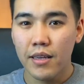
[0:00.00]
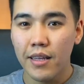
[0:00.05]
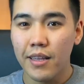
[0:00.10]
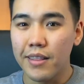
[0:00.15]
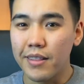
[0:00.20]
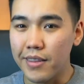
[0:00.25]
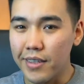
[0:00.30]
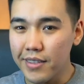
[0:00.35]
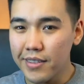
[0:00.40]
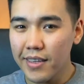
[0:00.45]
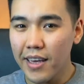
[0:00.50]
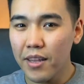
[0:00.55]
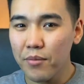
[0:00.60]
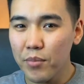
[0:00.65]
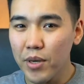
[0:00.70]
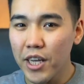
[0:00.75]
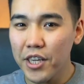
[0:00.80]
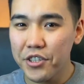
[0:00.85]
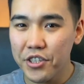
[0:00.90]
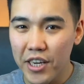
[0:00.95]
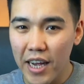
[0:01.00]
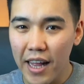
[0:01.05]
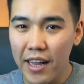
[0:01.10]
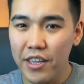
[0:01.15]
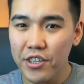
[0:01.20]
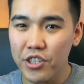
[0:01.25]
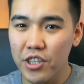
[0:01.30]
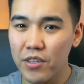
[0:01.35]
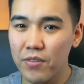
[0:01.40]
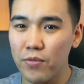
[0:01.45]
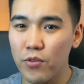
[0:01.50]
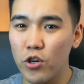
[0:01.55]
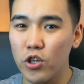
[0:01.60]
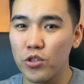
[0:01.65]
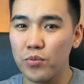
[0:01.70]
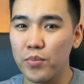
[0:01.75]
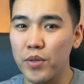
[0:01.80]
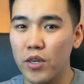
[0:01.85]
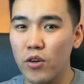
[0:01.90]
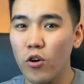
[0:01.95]
This can be a challenge at
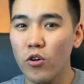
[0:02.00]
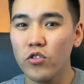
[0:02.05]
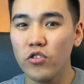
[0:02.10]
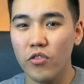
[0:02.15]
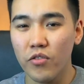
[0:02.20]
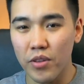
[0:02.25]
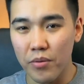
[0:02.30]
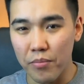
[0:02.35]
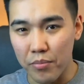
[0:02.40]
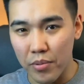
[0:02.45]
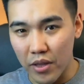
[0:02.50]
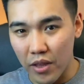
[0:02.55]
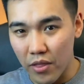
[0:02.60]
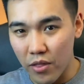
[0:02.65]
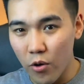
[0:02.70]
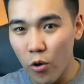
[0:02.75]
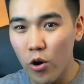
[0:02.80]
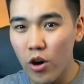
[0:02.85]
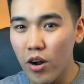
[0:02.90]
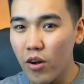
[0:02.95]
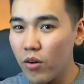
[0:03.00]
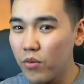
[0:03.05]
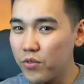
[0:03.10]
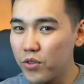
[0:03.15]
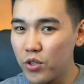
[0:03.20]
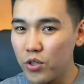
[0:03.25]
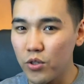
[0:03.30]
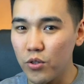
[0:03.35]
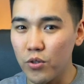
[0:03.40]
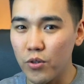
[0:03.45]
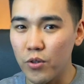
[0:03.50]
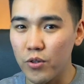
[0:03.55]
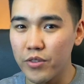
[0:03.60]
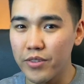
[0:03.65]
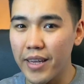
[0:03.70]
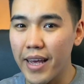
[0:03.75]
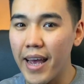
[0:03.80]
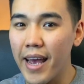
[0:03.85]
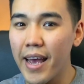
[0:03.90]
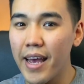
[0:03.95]
first because of the plethora of tools
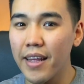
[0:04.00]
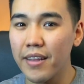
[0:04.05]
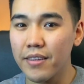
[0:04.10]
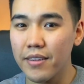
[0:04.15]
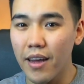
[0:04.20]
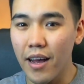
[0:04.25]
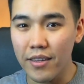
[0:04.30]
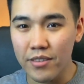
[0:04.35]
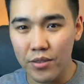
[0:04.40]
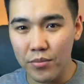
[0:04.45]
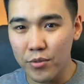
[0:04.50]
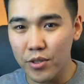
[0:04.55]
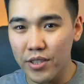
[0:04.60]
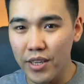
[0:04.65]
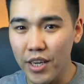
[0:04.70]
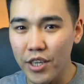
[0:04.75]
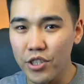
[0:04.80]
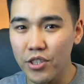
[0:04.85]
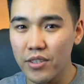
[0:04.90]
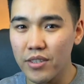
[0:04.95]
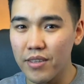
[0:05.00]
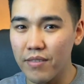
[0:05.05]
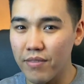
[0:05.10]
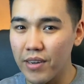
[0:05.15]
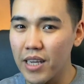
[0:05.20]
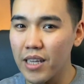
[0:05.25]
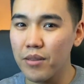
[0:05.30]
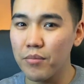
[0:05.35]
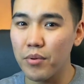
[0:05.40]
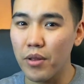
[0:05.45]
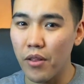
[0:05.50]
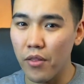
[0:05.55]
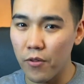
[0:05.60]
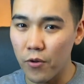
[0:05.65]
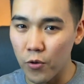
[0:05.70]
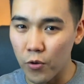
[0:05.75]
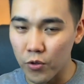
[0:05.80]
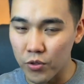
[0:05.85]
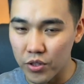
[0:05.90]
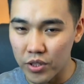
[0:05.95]
and customizations available
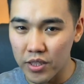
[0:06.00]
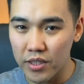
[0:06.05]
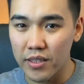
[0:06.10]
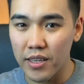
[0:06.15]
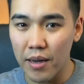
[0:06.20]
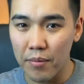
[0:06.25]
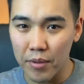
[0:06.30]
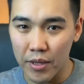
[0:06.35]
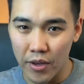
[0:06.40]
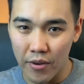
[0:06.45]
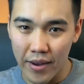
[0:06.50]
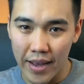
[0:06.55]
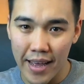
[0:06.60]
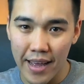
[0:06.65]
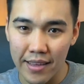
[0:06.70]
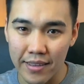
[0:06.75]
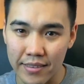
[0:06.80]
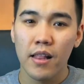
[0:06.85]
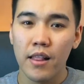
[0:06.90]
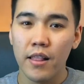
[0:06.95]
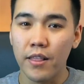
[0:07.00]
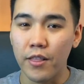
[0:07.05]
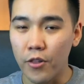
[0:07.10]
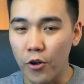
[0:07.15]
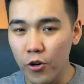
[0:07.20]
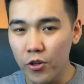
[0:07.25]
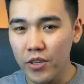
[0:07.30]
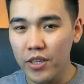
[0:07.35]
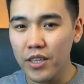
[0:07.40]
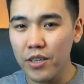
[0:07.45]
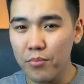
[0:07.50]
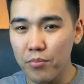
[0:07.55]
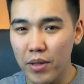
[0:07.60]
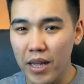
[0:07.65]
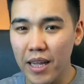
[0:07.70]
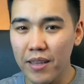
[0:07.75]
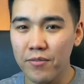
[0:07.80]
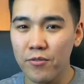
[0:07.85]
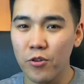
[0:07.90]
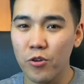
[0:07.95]
through TWS. Learning the
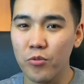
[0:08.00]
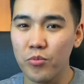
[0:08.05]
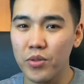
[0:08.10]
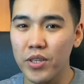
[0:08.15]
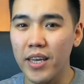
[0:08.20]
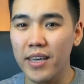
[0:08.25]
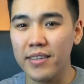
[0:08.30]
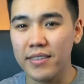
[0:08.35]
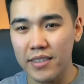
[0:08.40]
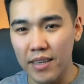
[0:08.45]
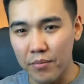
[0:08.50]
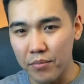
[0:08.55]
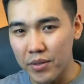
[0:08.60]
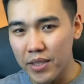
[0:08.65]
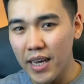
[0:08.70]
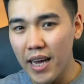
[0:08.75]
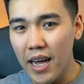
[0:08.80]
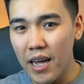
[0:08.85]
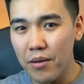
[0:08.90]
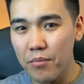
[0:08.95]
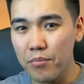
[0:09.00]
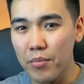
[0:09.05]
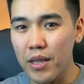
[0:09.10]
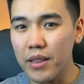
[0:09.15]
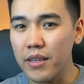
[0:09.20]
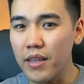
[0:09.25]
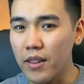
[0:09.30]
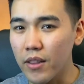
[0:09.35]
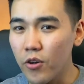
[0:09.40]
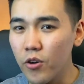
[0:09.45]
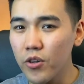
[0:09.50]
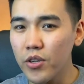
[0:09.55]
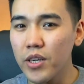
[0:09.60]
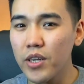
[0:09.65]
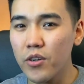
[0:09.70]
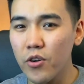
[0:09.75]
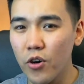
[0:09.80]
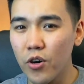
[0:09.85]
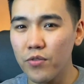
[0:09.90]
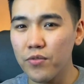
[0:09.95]
platform takes some time, but the learning
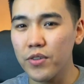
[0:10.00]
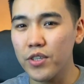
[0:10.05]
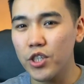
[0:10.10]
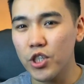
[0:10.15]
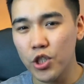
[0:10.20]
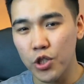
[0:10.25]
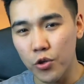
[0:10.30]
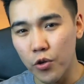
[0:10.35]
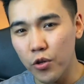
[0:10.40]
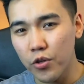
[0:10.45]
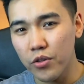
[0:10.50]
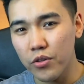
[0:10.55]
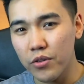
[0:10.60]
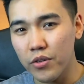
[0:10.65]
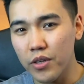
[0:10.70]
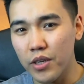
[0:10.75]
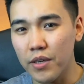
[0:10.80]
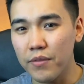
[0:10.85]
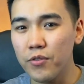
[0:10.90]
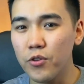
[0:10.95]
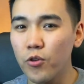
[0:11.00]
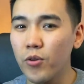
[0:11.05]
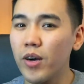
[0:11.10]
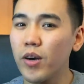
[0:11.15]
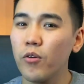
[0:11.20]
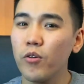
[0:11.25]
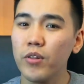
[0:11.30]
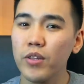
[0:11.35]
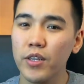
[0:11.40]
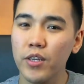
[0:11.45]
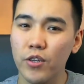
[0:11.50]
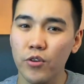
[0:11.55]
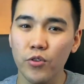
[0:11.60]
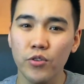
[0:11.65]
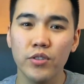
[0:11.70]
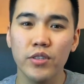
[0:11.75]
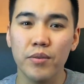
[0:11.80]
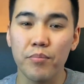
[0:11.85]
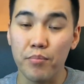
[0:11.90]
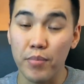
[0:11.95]
curve is shorter if you are only
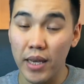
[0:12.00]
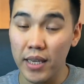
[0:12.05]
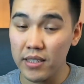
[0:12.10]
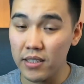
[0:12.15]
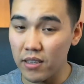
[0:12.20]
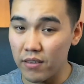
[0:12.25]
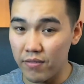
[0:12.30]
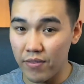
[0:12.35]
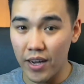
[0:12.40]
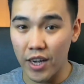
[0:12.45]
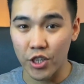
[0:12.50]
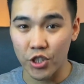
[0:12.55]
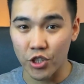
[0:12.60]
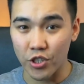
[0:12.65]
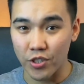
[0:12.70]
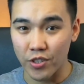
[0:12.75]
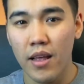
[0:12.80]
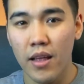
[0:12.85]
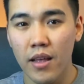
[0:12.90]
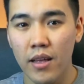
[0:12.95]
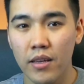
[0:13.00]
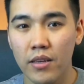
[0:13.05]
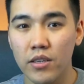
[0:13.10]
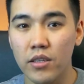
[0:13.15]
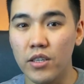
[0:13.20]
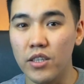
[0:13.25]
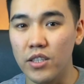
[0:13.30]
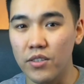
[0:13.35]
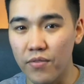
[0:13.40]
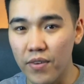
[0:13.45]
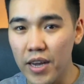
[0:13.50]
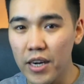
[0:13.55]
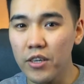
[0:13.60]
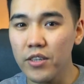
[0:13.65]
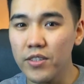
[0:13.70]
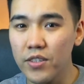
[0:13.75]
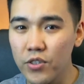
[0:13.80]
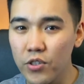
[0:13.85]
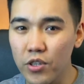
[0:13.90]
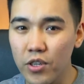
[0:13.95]
using basic functions. It is very
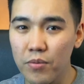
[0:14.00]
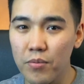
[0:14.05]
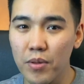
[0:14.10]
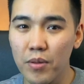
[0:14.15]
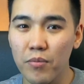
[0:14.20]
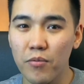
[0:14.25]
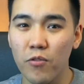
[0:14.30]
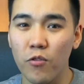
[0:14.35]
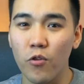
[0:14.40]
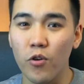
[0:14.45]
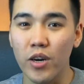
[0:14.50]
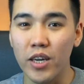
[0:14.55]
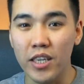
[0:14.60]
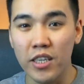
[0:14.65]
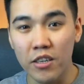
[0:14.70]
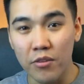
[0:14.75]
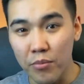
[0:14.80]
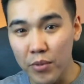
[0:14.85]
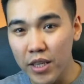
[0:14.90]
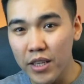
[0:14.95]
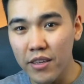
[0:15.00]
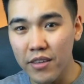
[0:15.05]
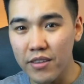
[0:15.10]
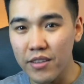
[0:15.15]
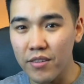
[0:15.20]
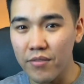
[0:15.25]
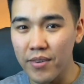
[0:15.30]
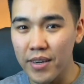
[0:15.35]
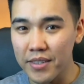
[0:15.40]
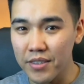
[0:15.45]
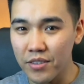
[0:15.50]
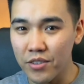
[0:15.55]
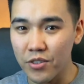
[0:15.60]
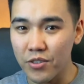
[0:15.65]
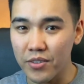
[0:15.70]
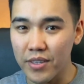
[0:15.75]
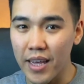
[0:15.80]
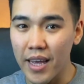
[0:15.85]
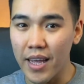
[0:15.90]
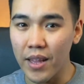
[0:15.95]
suitable for intermediate
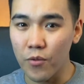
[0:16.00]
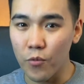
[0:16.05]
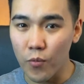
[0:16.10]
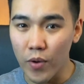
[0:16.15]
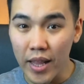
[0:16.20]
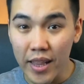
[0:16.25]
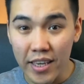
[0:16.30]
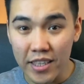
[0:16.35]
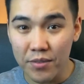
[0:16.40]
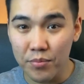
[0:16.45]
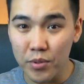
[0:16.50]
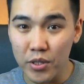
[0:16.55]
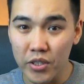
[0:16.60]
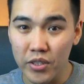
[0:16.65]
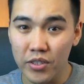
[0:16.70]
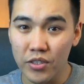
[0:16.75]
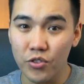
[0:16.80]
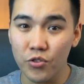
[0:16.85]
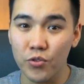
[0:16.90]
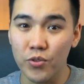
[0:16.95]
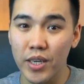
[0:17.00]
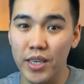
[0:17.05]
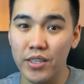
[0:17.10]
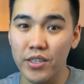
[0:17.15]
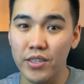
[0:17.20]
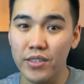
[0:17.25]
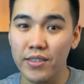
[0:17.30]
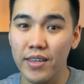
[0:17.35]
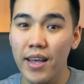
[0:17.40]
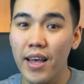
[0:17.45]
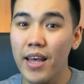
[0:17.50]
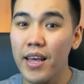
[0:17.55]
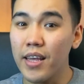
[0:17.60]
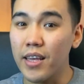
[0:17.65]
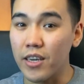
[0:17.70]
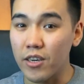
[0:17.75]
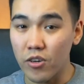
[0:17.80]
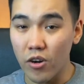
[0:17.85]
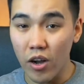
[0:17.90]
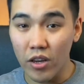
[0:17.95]
investors and well-experienced traders
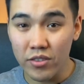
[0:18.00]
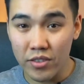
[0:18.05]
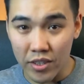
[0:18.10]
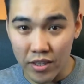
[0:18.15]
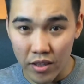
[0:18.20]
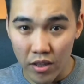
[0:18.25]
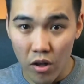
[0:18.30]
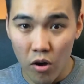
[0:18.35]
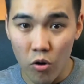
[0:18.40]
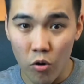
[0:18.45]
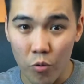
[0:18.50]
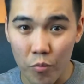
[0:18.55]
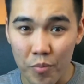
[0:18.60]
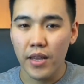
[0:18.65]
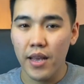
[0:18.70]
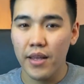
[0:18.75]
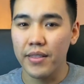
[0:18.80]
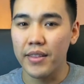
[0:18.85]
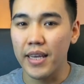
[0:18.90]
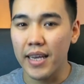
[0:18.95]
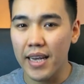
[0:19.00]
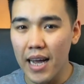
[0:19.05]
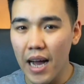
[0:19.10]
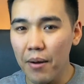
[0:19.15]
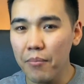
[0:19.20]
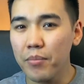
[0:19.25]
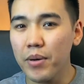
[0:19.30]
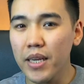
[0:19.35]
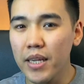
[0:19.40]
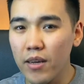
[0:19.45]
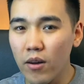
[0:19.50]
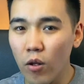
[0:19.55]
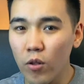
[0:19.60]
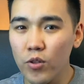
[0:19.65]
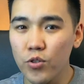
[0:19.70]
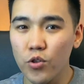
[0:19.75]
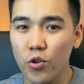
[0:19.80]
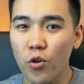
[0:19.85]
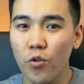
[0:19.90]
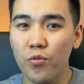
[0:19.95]
across the globe the company
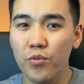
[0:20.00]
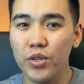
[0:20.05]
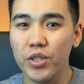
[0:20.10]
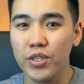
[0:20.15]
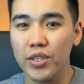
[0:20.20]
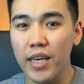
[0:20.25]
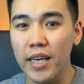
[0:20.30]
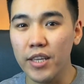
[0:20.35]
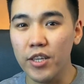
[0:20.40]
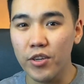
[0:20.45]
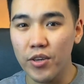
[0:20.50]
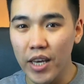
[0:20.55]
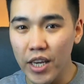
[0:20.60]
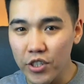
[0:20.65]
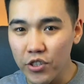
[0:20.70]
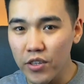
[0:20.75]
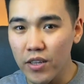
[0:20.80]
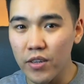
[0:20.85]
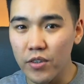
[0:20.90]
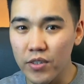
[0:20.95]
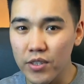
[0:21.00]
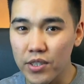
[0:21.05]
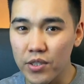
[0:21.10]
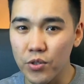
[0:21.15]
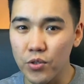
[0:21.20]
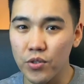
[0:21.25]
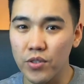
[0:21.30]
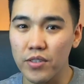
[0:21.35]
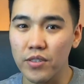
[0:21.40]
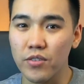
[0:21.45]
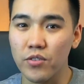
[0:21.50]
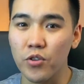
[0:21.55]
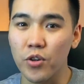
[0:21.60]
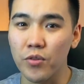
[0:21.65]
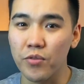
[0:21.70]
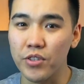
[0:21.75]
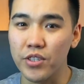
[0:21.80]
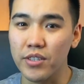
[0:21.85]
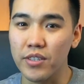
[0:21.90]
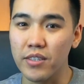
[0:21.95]
also offers educational resources
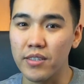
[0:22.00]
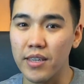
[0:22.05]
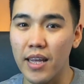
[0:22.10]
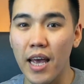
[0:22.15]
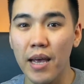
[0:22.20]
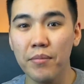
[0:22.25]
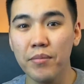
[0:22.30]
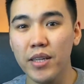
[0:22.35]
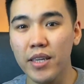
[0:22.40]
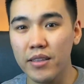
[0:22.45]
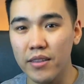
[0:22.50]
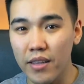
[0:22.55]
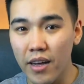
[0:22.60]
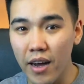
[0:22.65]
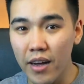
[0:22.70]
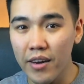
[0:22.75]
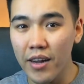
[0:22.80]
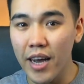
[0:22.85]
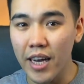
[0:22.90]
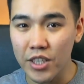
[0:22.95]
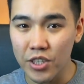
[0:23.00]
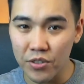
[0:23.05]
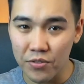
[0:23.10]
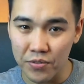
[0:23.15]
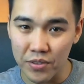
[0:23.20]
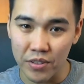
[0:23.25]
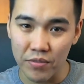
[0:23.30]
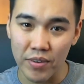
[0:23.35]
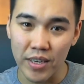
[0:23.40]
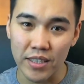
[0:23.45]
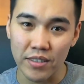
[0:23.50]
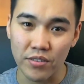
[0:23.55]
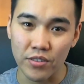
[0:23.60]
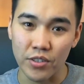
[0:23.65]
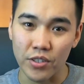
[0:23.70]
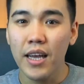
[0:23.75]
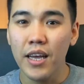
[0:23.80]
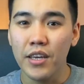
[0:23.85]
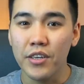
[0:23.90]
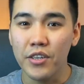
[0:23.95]
services aimed at non-active
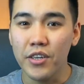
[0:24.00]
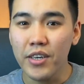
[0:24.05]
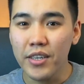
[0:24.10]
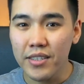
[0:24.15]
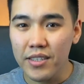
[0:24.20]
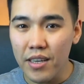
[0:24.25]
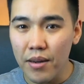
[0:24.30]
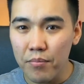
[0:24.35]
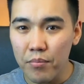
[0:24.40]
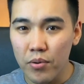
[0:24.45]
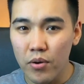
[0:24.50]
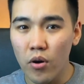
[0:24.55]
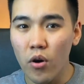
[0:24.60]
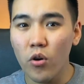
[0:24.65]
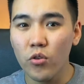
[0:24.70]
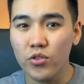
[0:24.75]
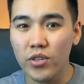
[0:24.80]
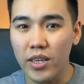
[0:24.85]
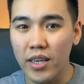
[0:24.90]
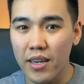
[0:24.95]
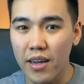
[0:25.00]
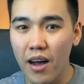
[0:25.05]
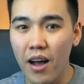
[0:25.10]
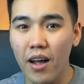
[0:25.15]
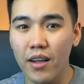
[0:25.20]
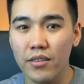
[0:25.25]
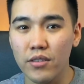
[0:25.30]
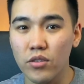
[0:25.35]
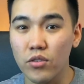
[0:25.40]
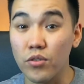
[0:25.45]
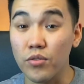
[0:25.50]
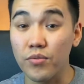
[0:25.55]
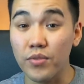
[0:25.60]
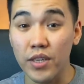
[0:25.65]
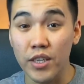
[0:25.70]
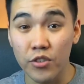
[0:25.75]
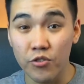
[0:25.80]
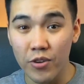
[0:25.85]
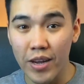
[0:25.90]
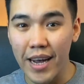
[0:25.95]
investors. Here are some pros and cons of
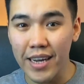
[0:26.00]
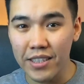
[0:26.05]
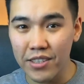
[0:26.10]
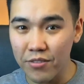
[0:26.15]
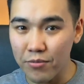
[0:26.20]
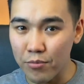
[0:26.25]
interactive